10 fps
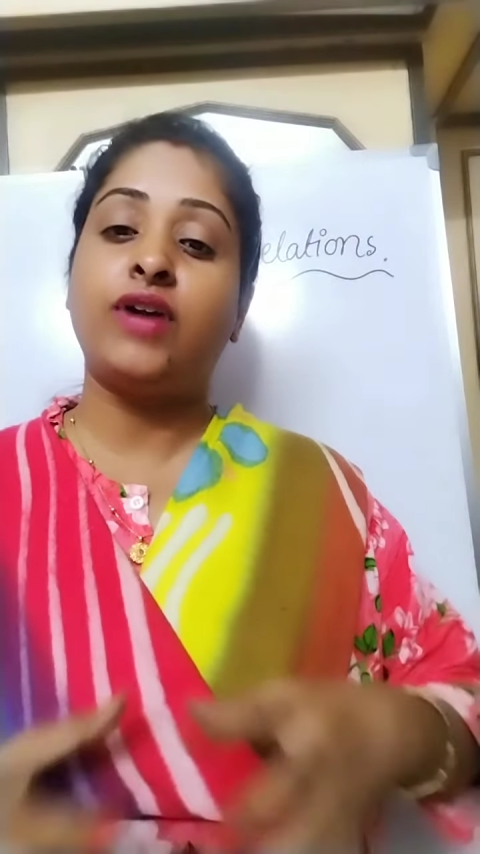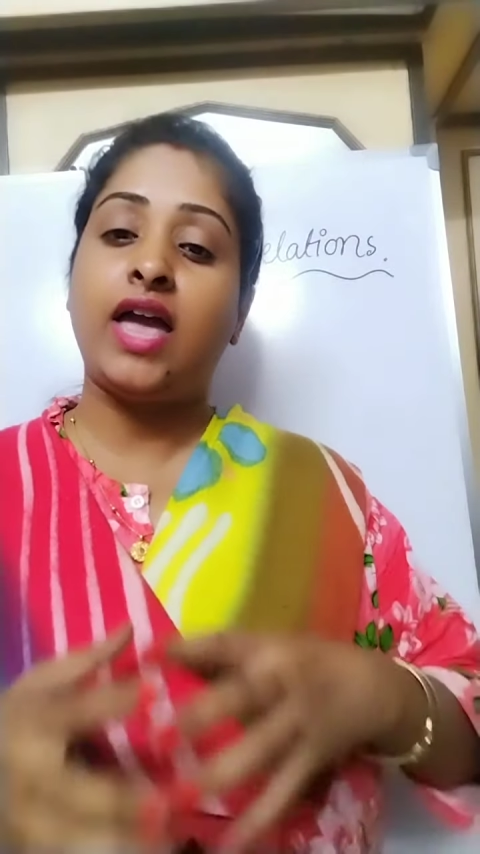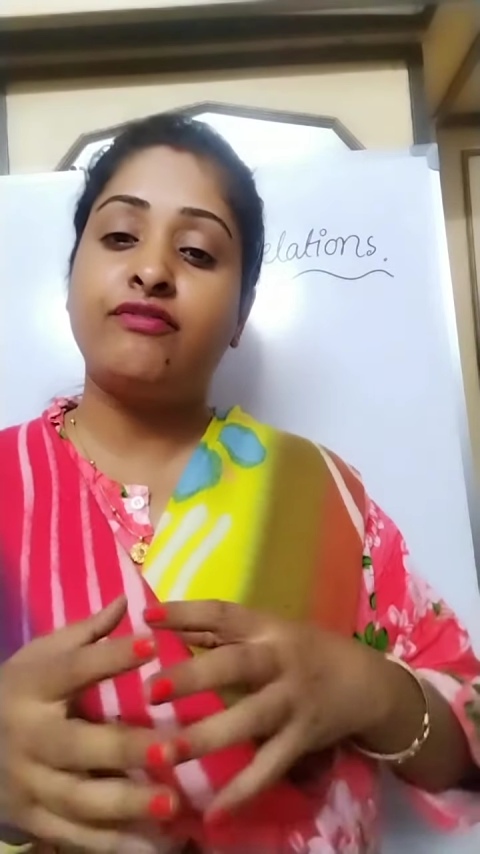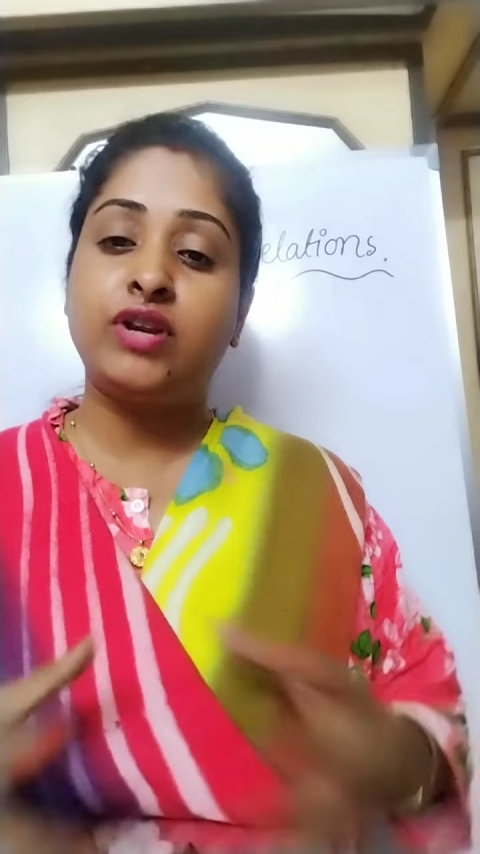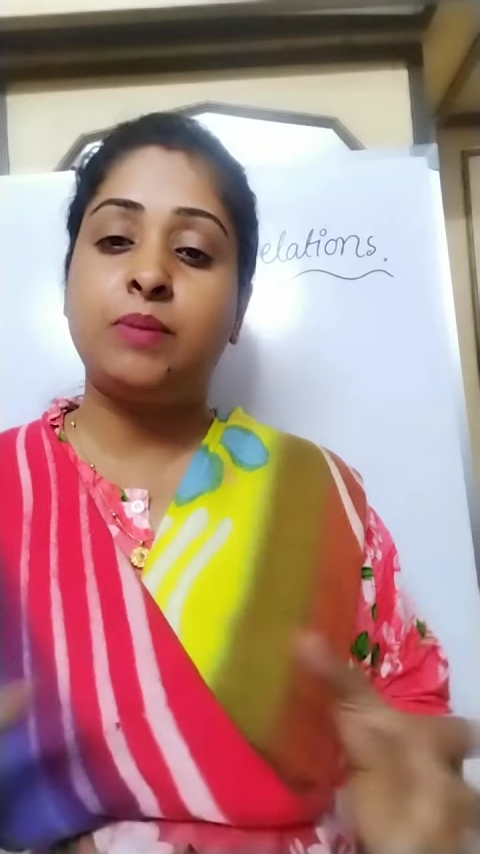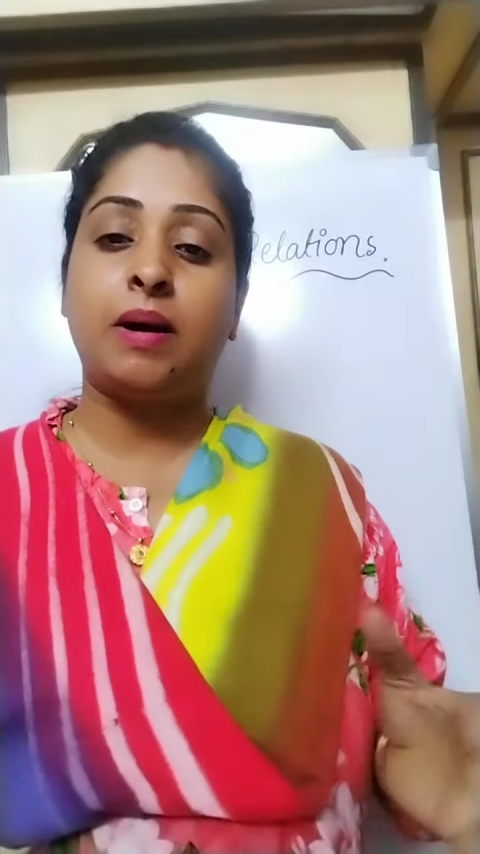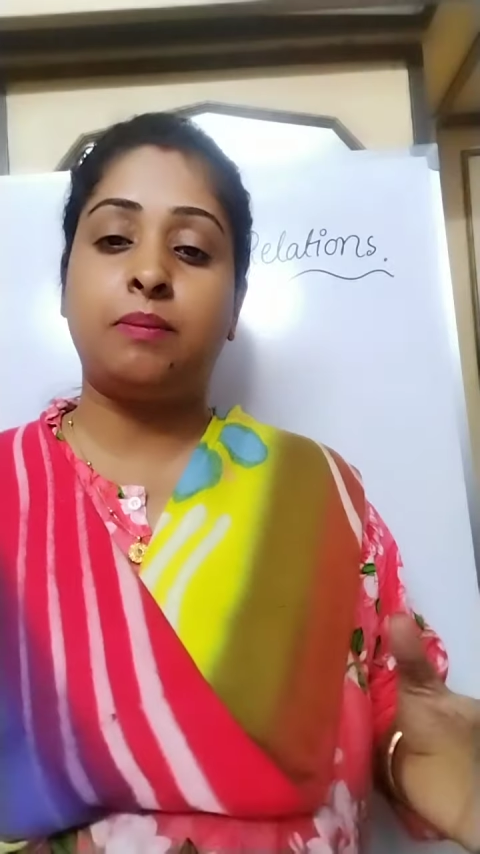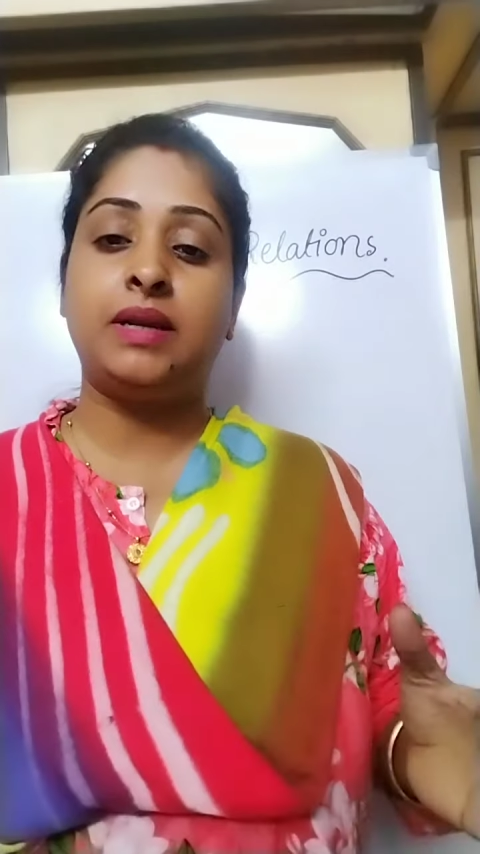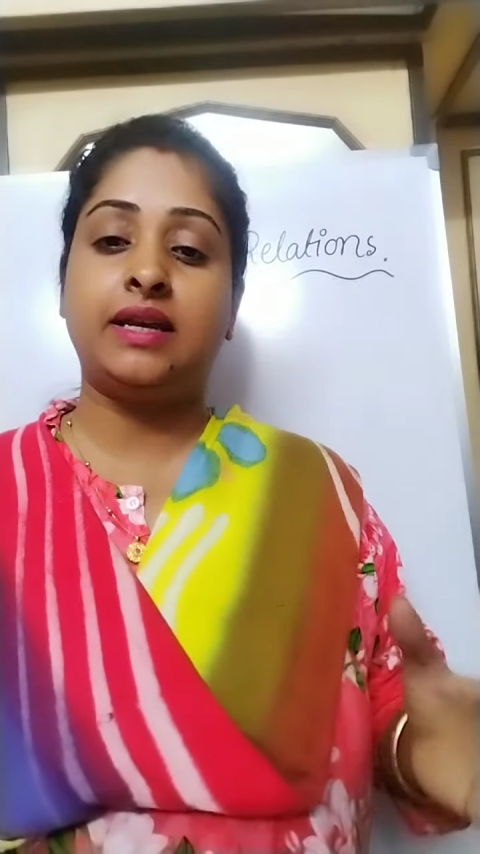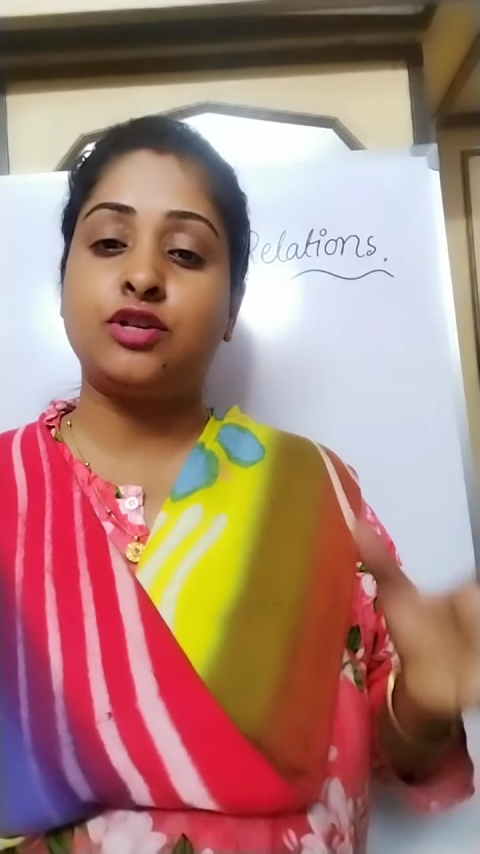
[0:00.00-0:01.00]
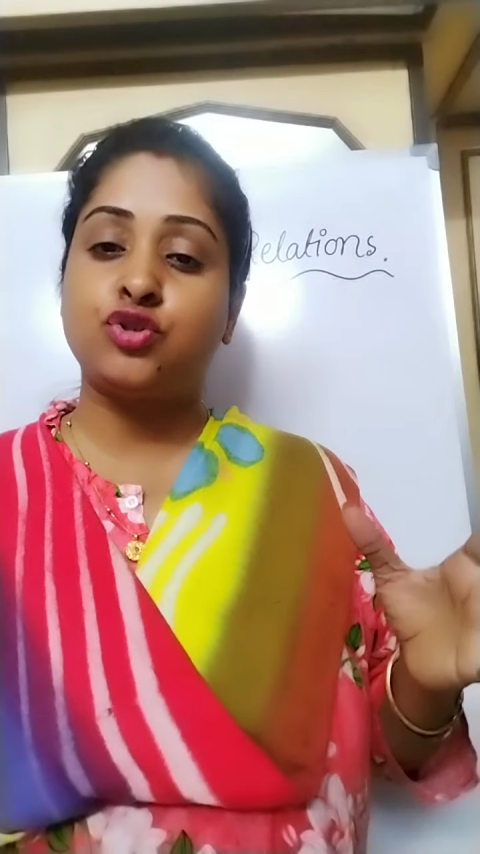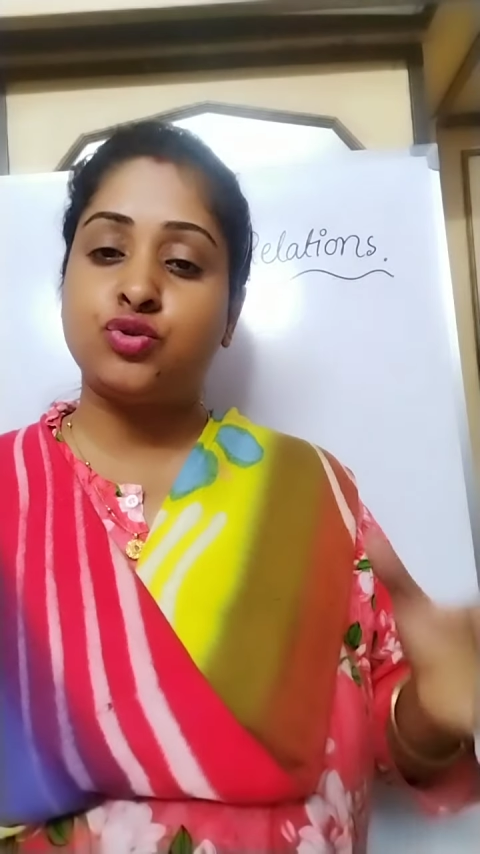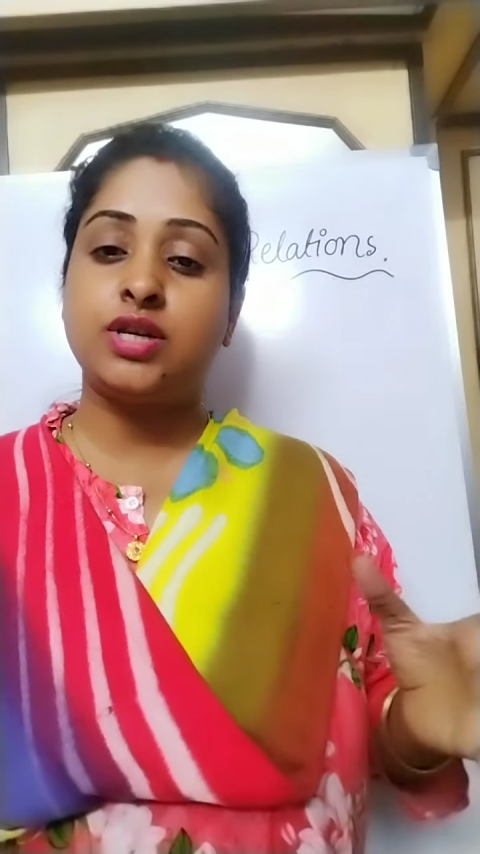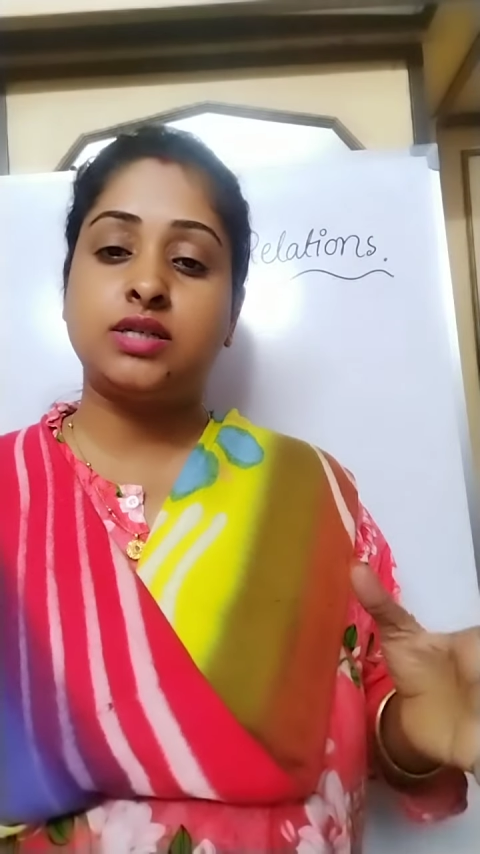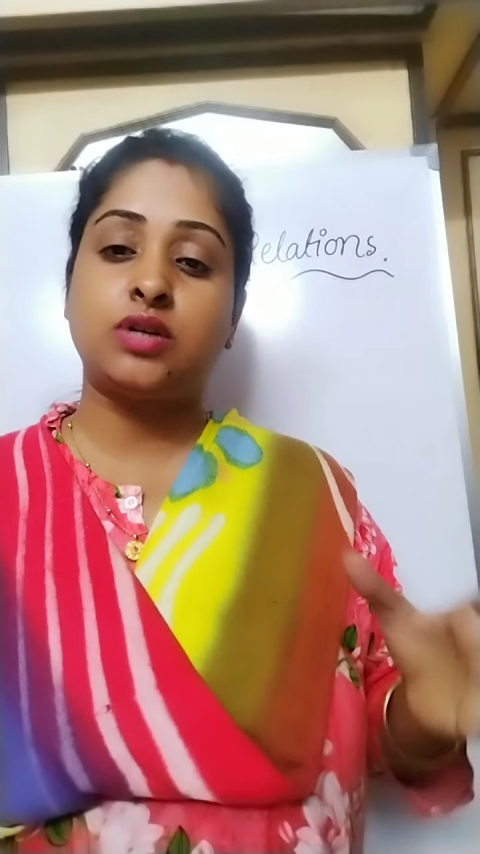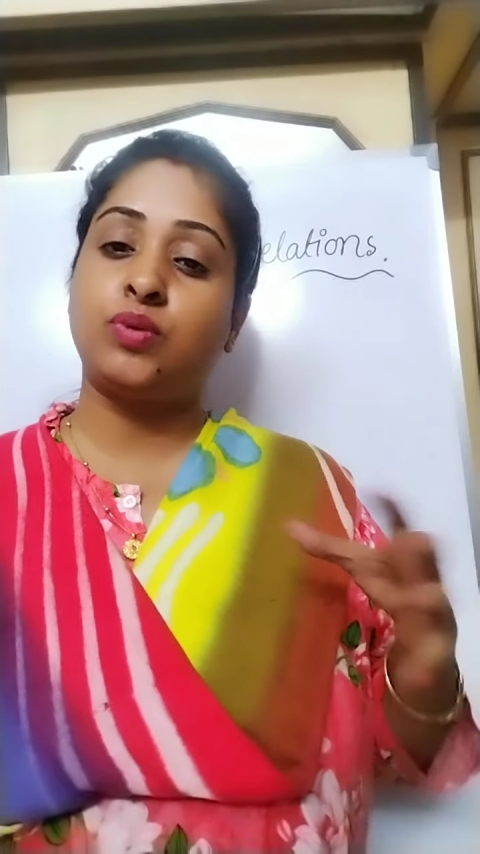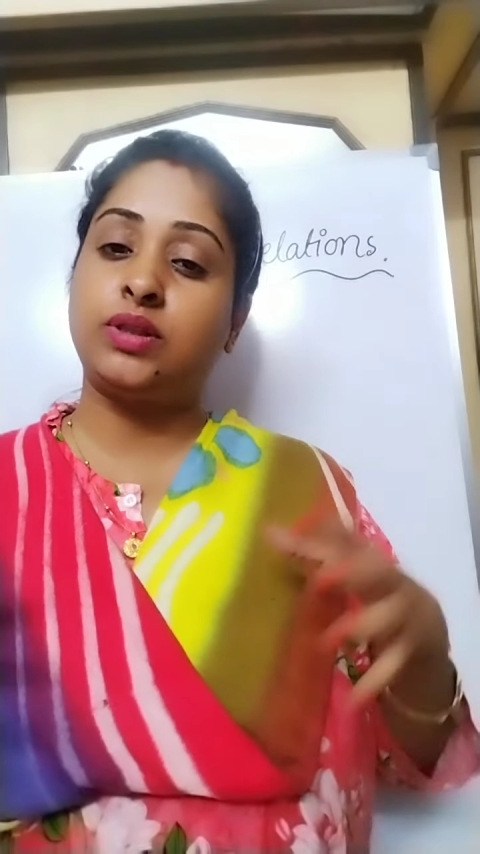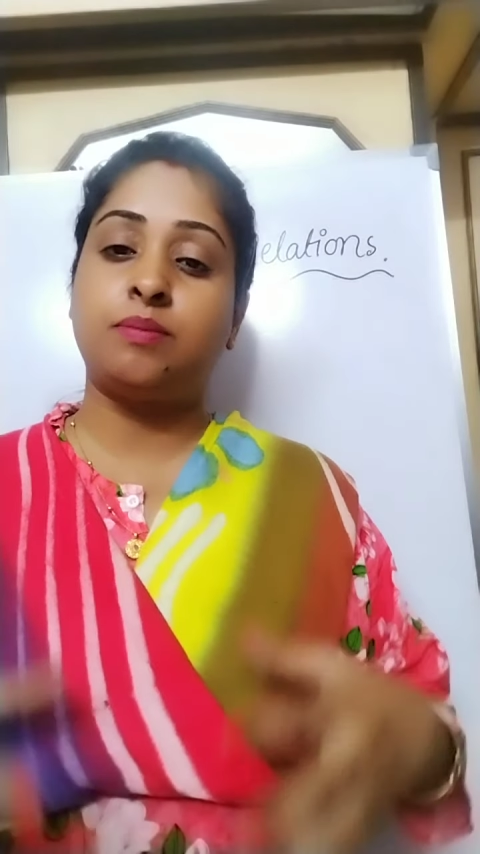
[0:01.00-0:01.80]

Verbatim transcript: every public associated with the